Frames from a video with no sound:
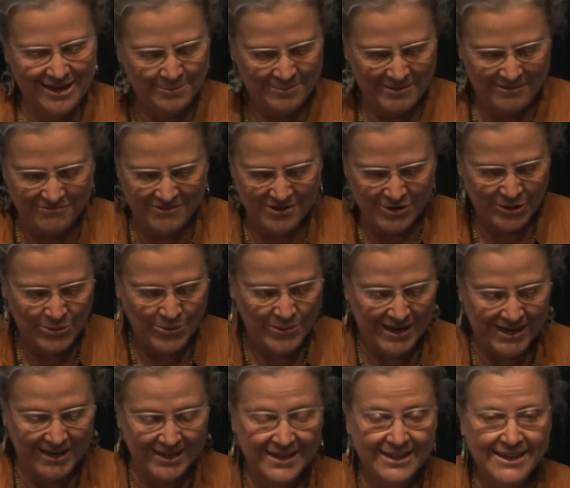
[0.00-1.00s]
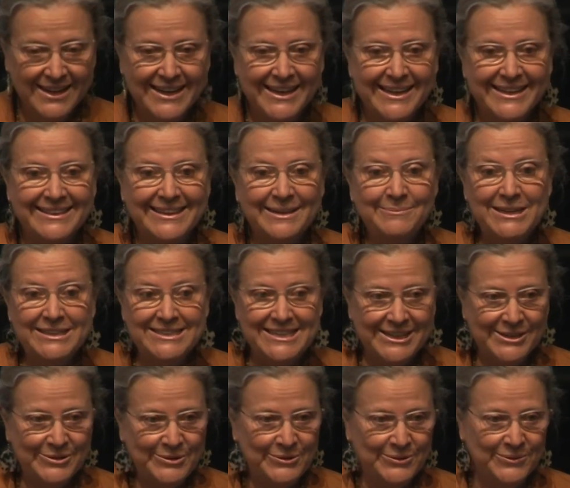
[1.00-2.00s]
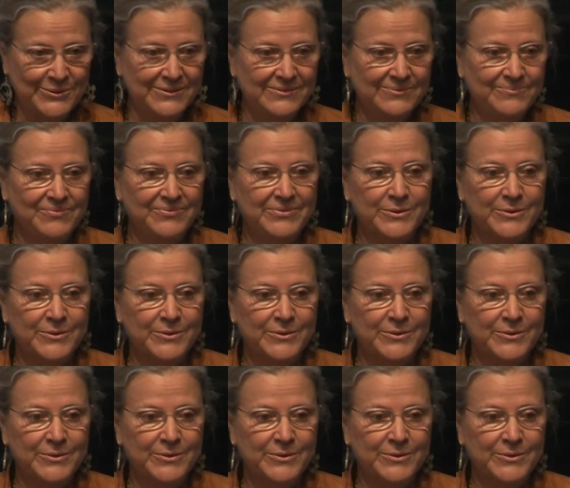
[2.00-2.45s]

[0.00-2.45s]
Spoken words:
I'll be very quick. Let me tell you,